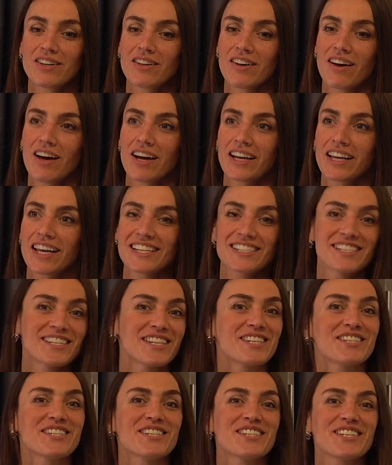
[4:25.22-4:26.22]
I guess
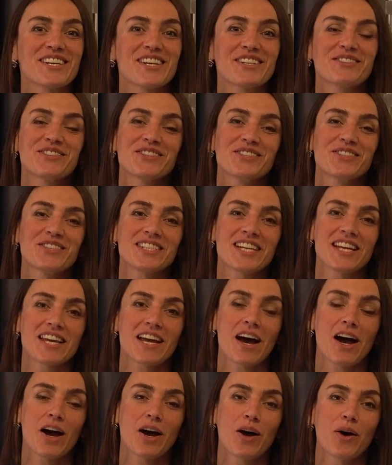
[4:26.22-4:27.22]
this is it for today.
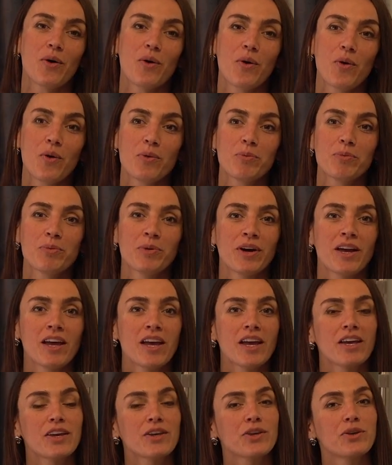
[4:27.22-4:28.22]
I hope
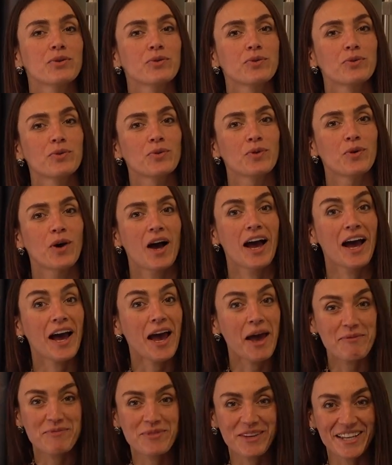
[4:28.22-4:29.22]
you are
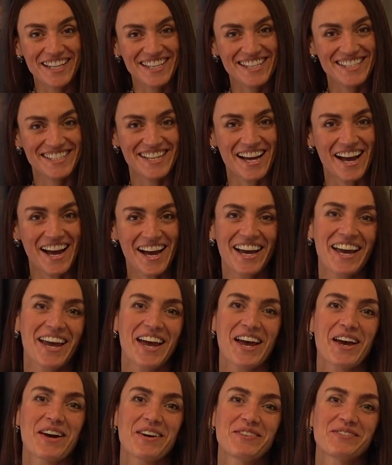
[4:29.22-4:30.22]
happy as I
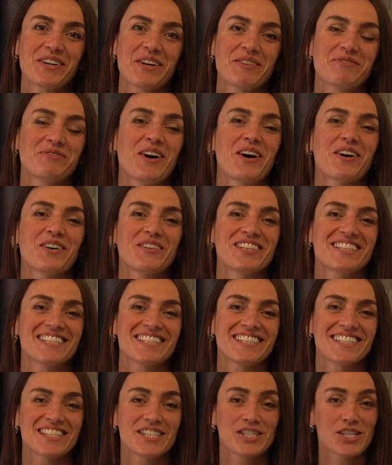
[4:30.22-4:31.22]
am about
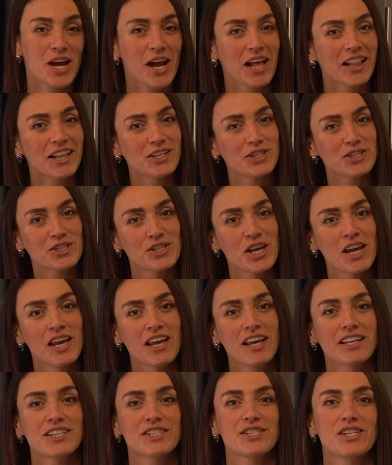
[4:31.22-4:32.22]
this challenge.
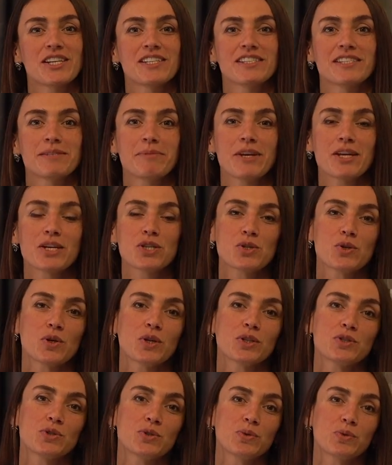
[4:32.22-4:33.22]
Just make sure
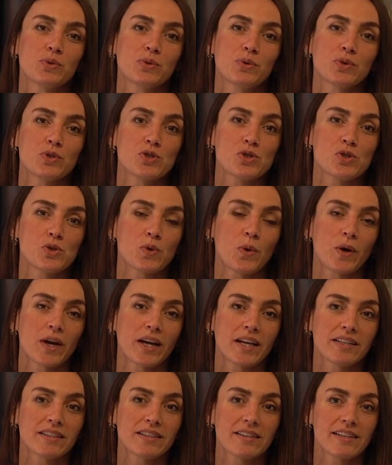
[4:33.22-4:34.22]
to
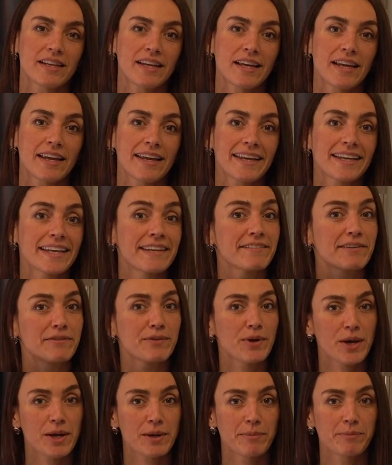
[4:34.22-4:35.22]
join the
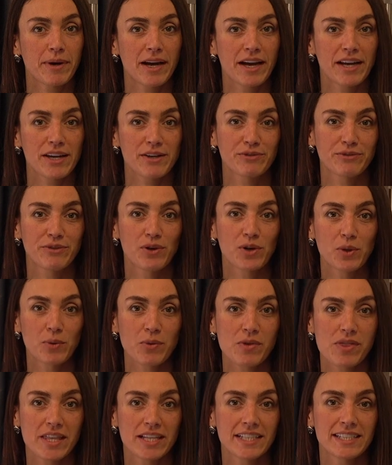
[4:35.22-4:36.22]
giveaway by
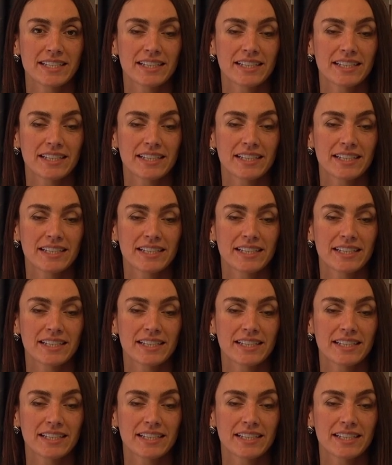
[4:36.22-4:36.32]
following the